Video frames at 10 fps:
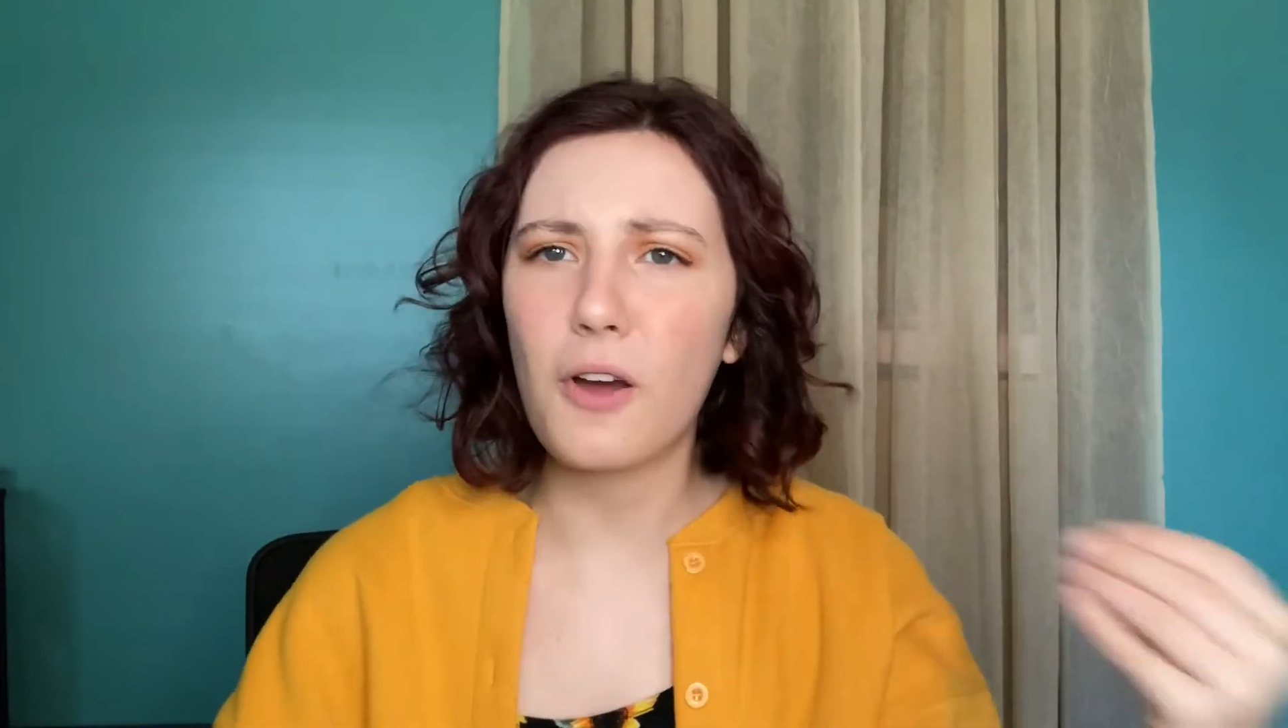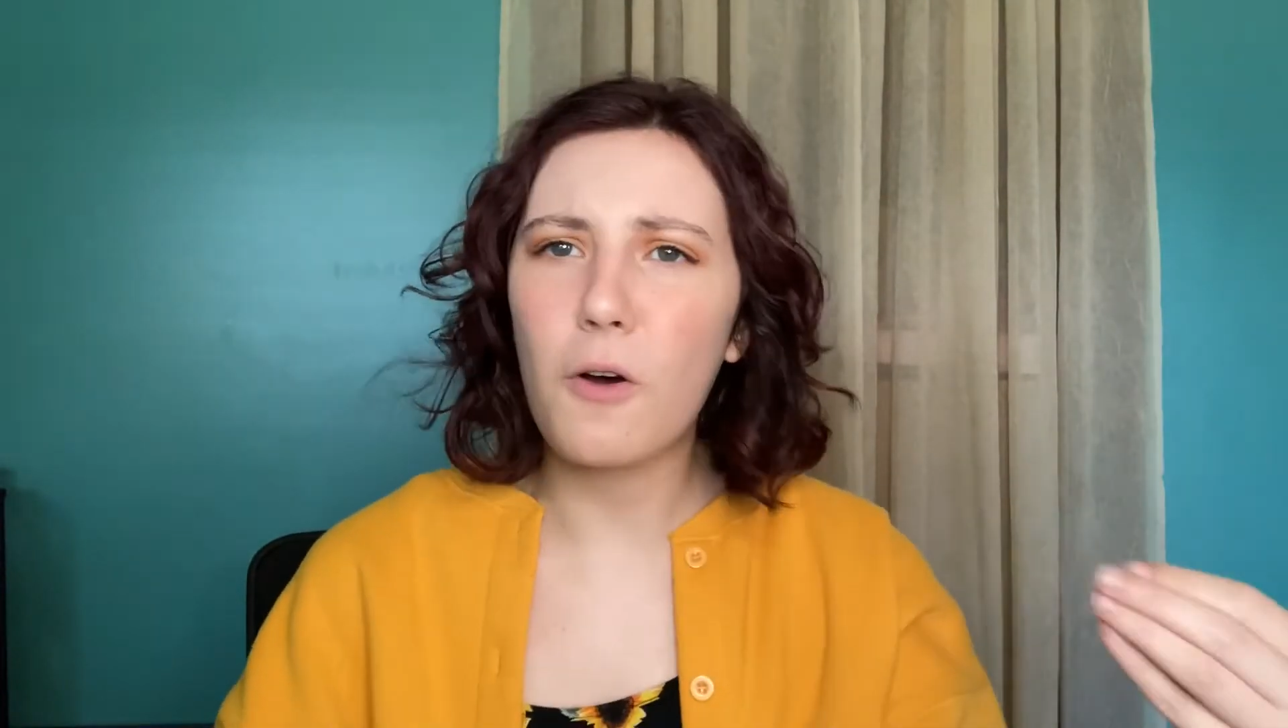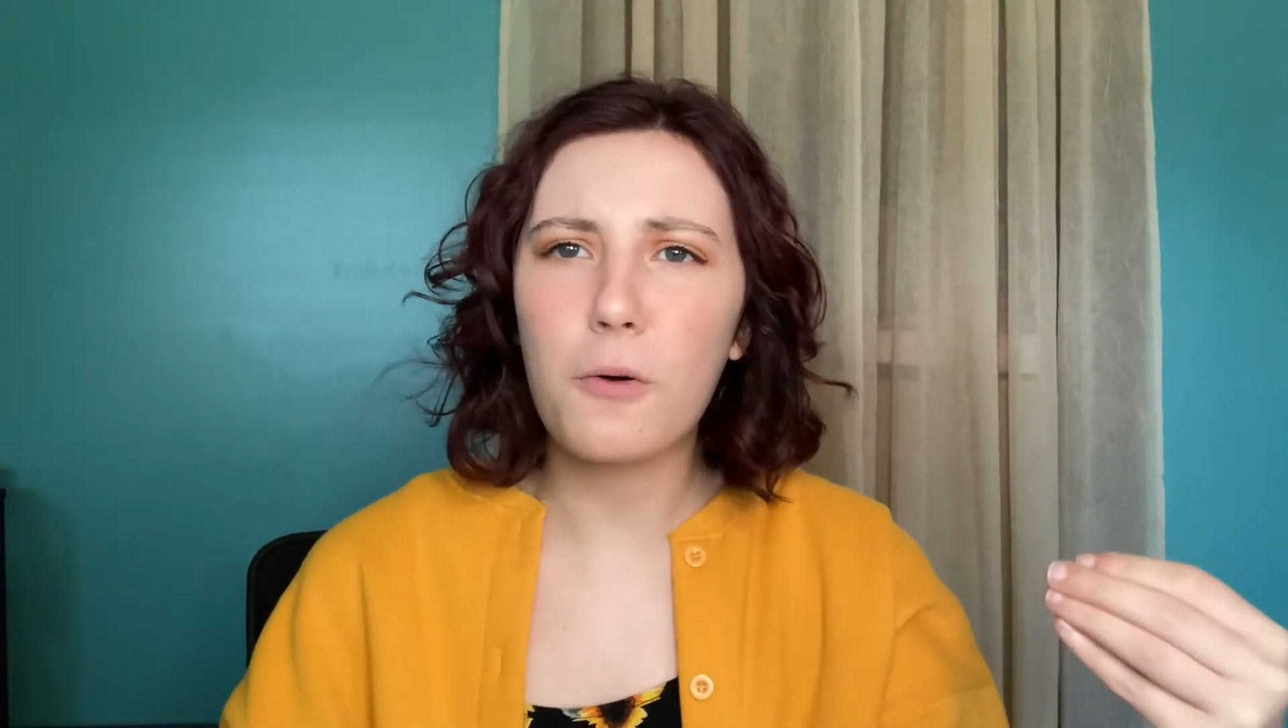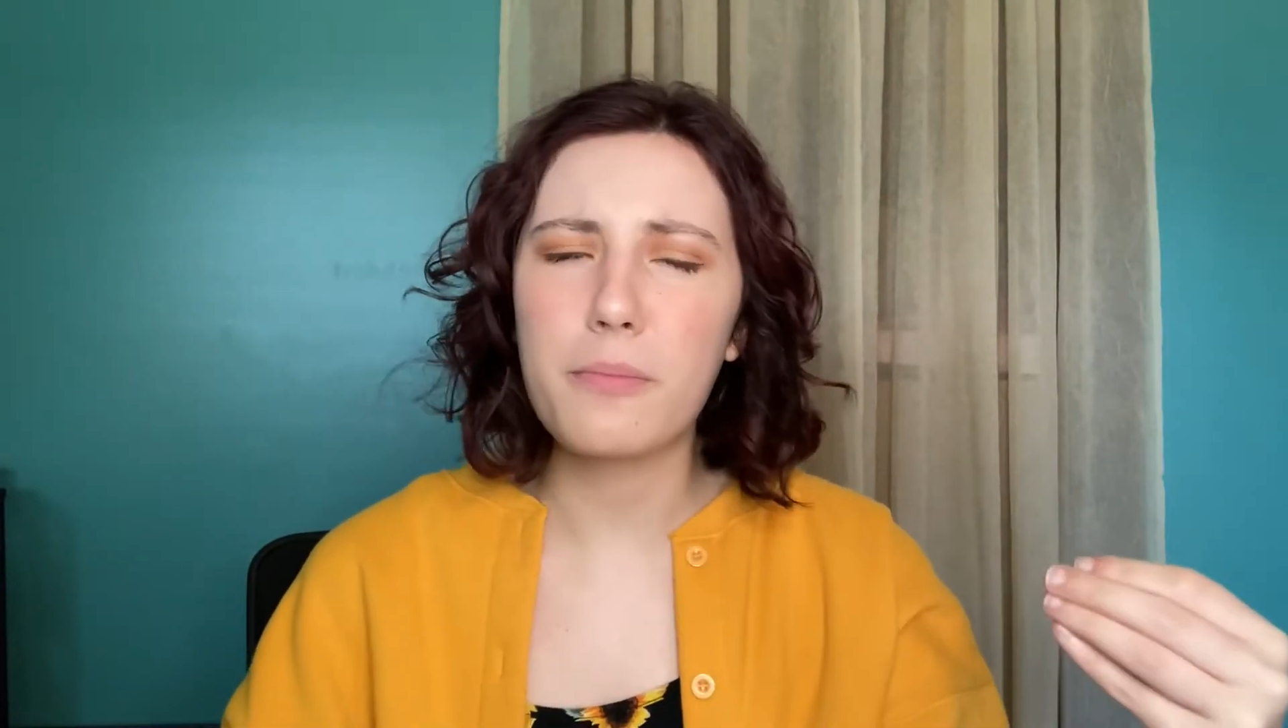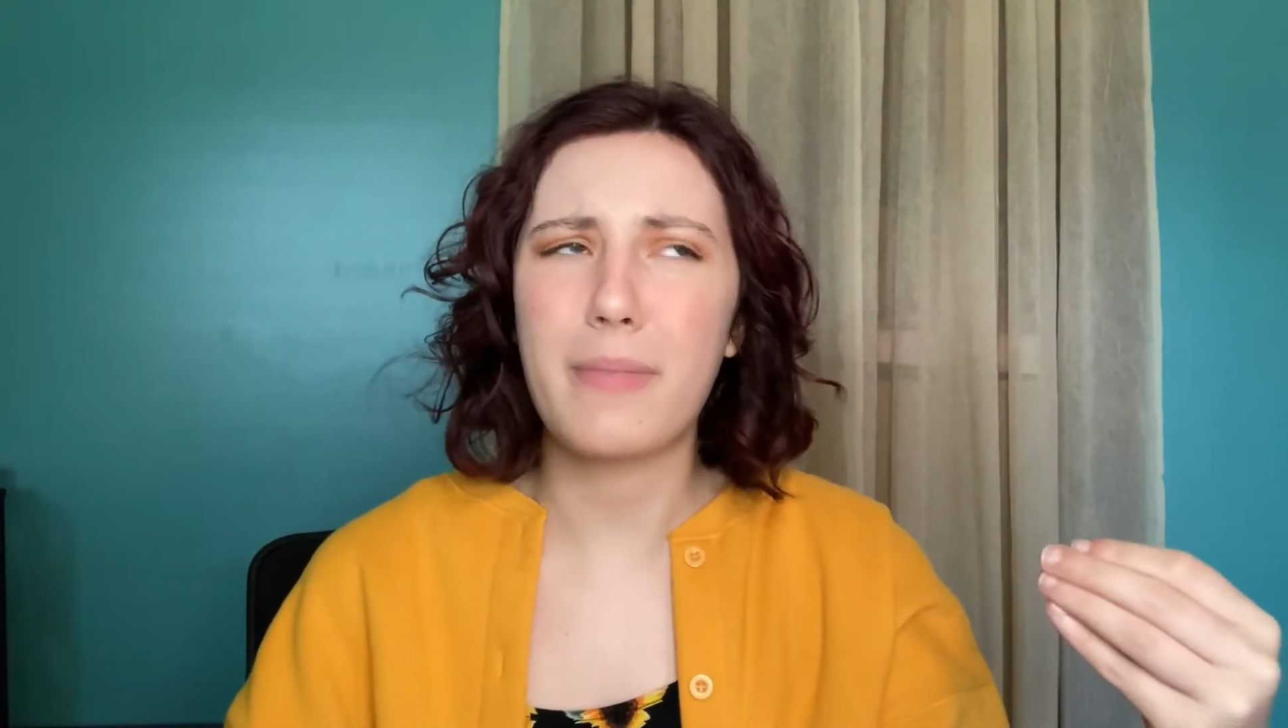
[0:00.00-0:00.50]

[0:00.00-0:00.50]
Don't